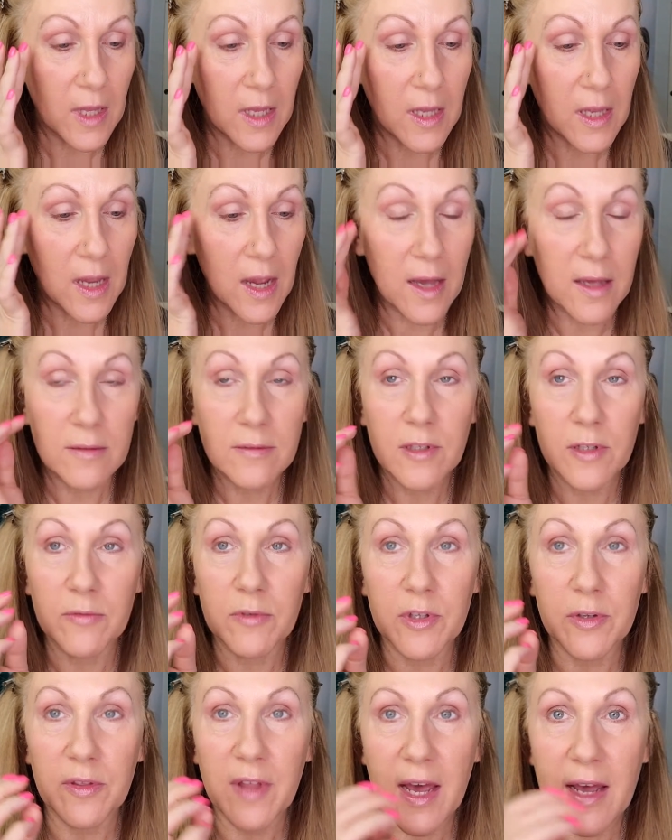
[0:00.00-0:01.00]
Yeah, don't
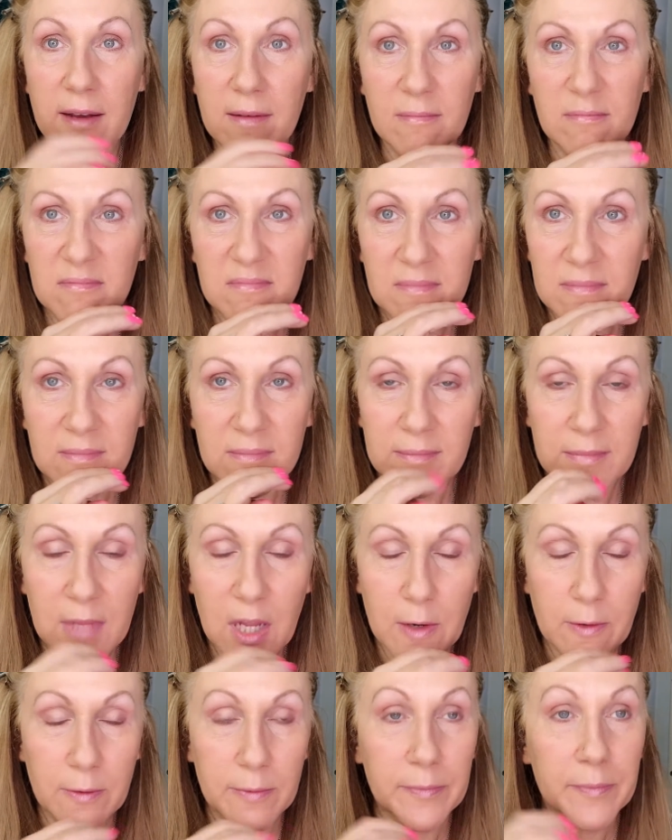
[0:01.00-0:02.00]
do that.
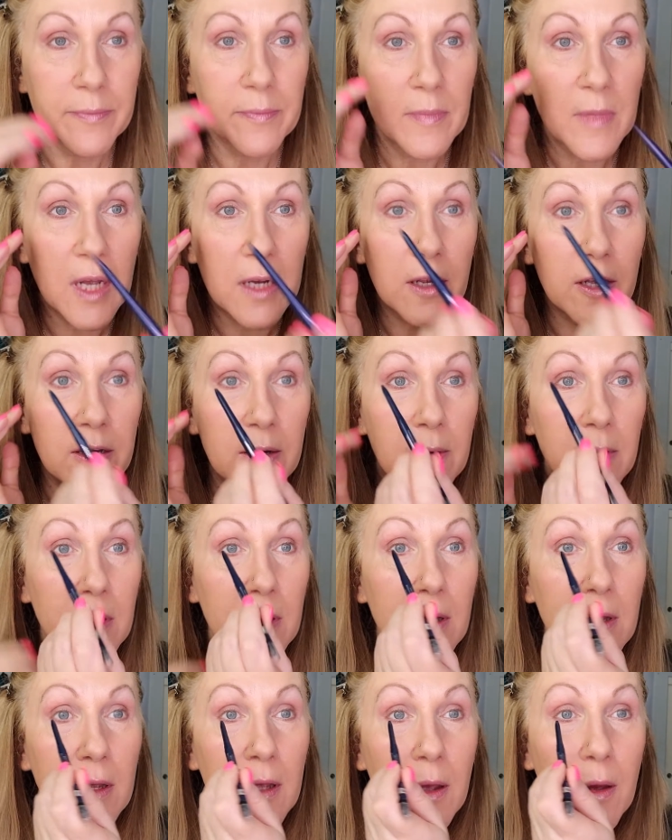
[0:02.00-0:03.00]
No, not good.
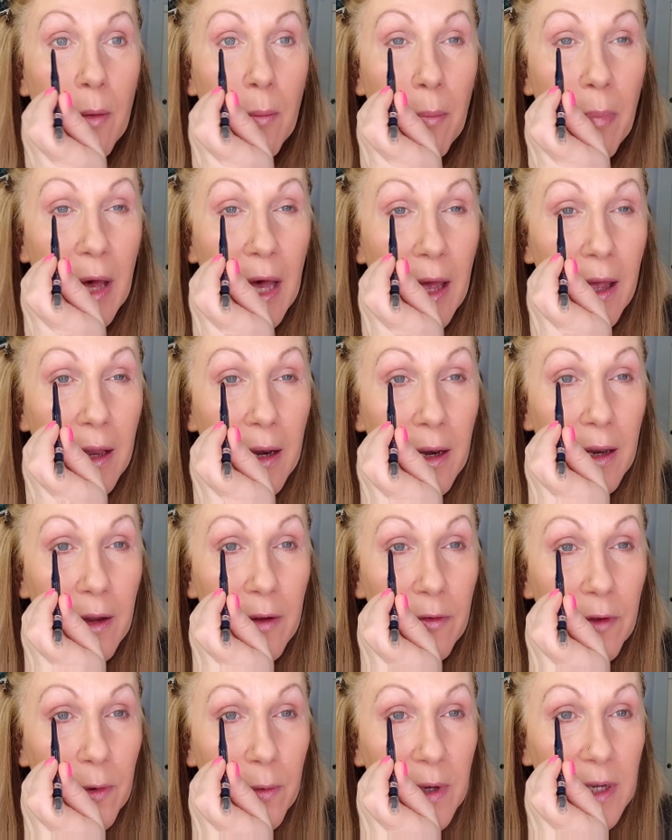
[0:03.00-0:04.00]
But if
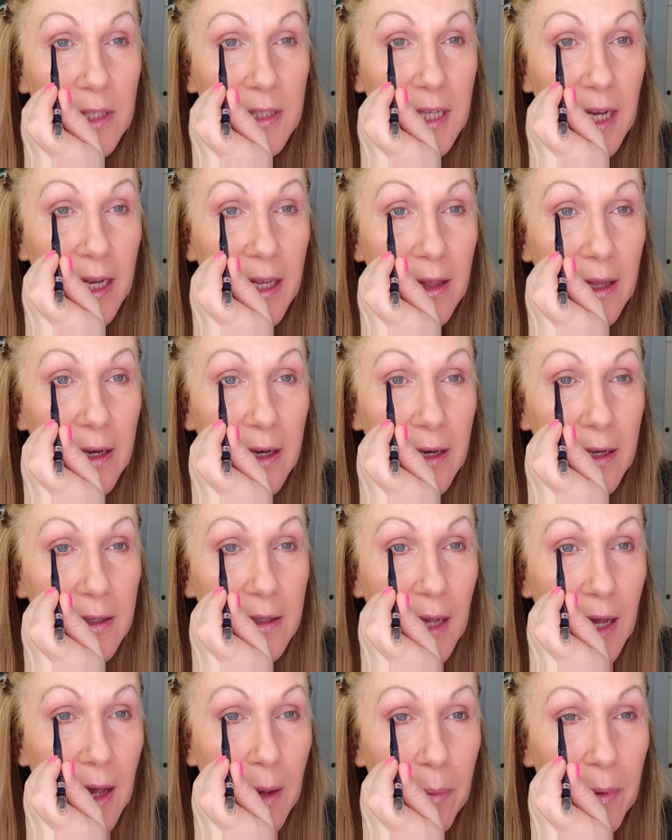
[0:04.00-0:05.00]
you want a tight line on
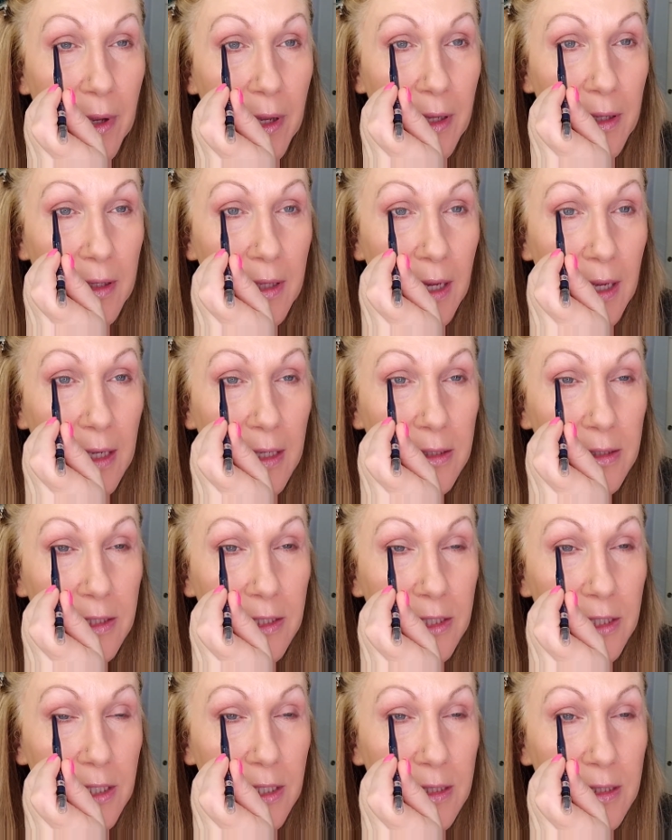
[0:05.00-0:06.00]
top, it does
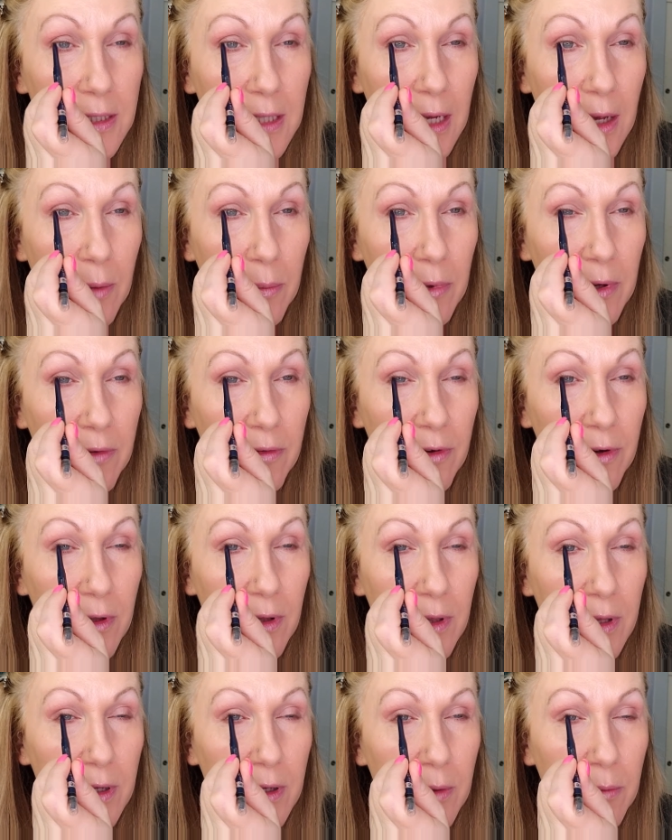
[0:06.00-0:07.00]
just help give you a
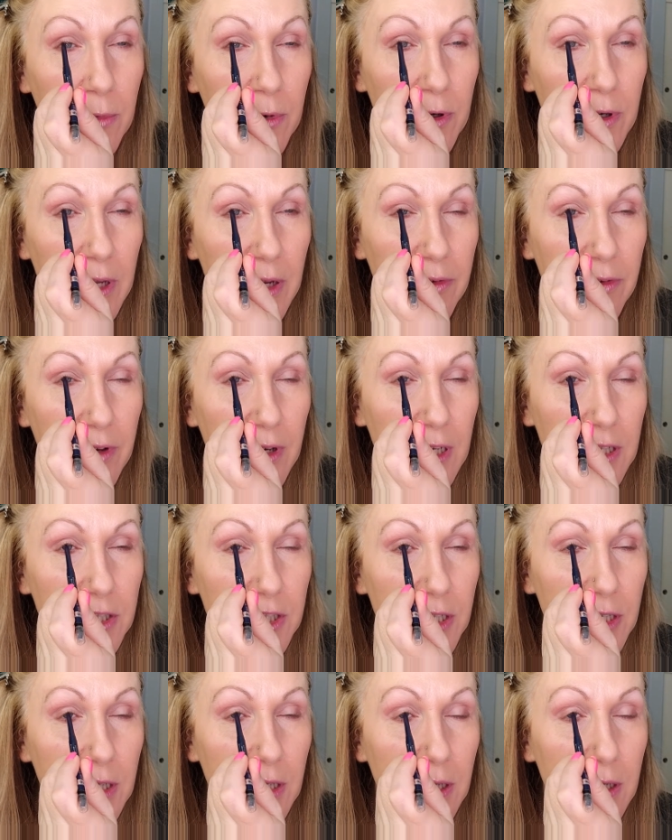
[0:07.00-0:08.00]
little more
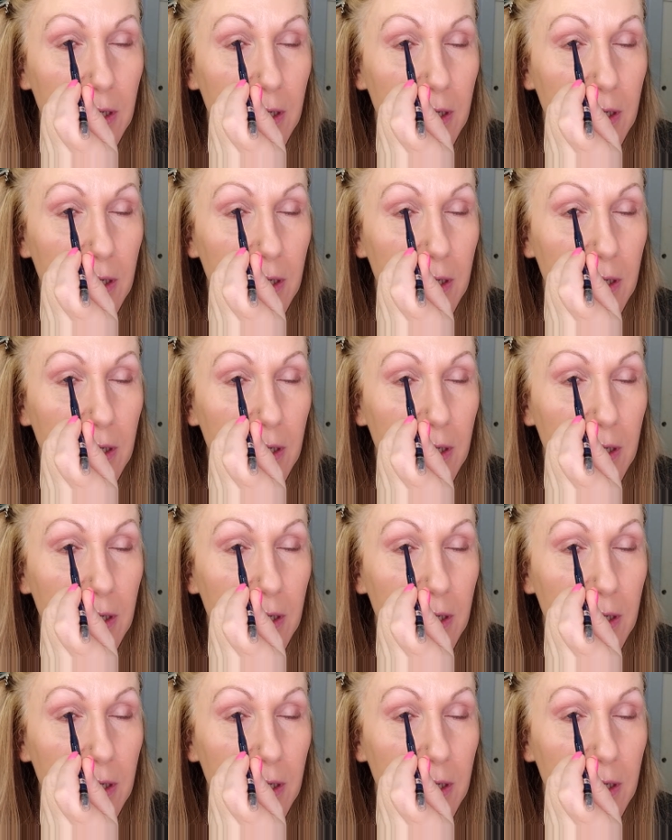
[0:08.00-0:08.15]
definition.